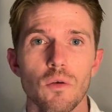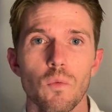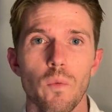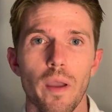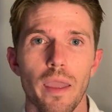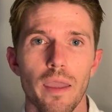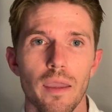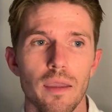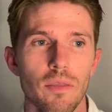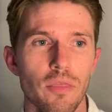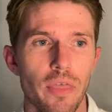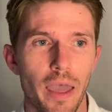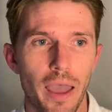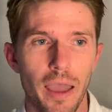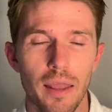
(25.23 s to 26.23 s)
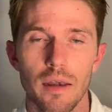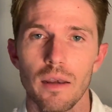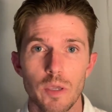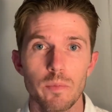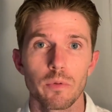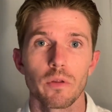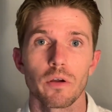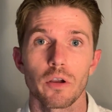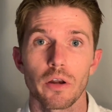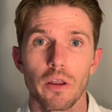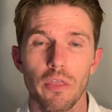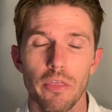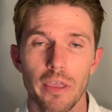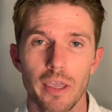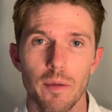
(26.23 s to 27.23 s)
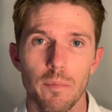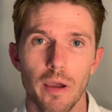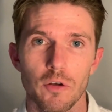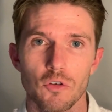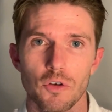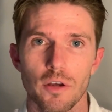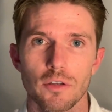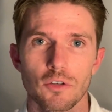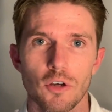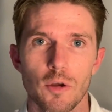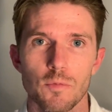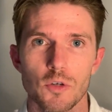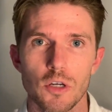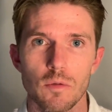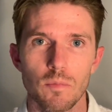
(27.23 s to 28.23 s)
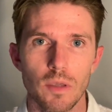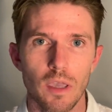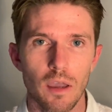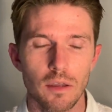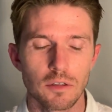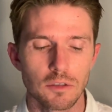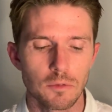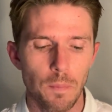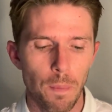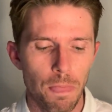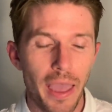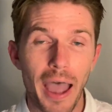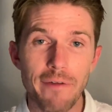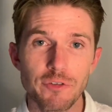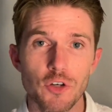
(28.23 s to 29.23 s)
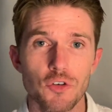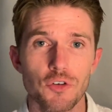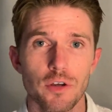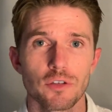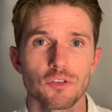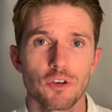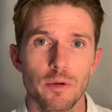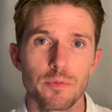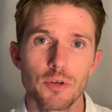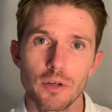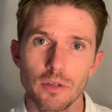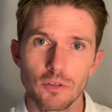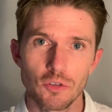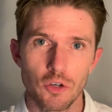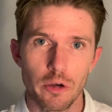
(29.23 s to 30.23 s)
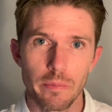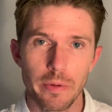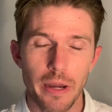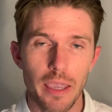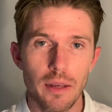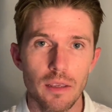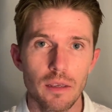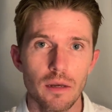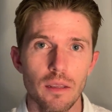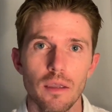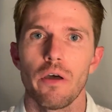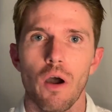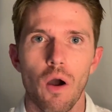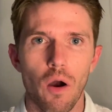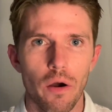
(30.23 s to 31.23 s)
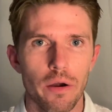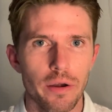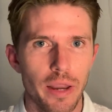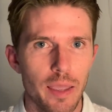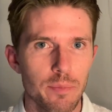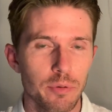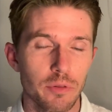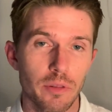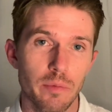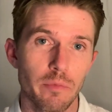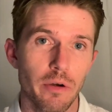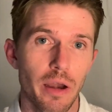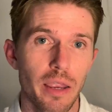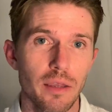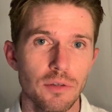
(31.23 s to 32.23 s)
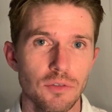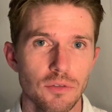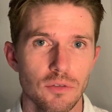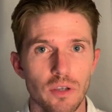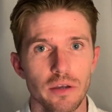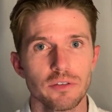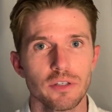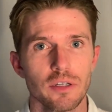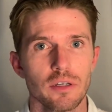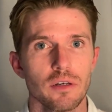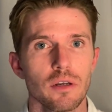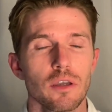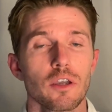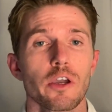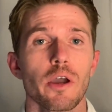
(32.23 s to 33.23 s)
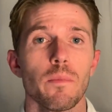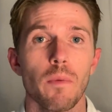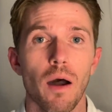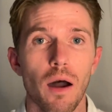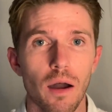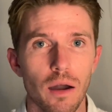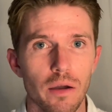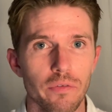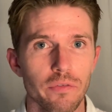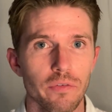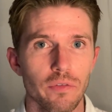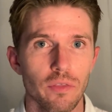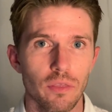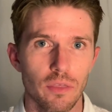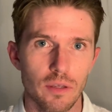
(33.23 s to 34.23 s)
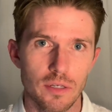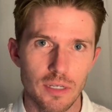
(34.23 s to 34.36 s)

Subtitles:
the way that people are going to think about transcription, because after transcription is terminated, the RNA polymerase doesn't come off the